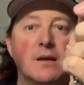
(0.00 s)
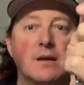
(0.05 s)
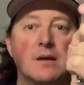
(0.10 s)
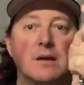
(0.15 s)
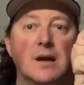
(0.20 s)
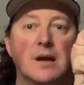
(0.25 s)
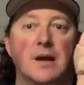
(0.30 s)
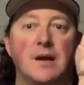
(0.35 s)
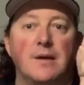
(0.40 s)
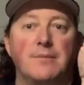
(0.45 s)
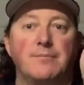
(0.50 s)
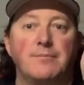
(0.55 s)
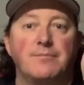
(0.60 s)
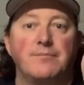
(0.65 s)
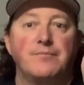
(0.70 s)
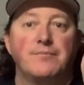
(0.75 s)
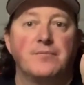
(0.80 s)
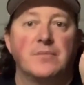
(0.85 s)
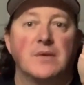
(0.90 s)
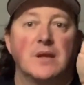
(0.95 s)
okay?
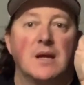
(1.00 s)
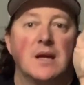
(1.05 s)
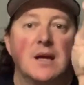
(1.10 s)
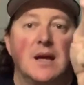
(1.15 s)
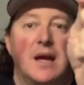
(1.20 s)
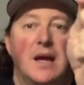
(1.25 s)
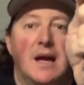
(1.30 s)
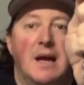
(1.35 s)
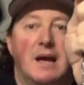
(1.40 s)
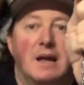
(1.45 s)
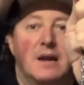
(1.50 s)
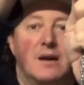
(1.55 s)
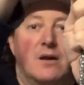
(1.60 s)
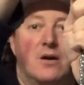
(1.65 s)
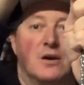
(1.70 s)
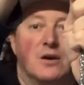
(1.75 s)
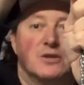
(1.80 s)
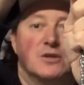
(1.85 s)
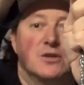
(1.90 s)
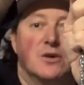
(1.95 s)
And it
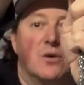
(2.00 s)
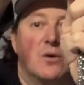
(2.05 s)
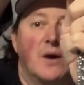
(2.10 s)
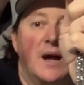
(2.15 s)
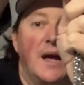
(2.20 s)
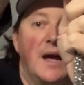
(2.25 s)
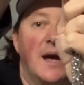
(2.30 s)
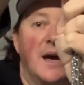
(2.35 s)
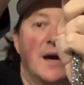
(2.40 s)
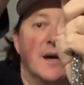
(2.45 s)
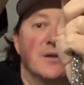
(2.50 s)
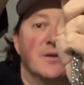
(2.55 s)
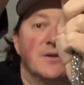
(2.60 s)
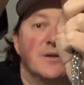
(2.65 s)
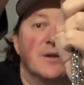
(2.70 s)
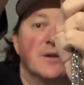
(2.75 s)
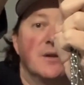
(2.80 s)
also has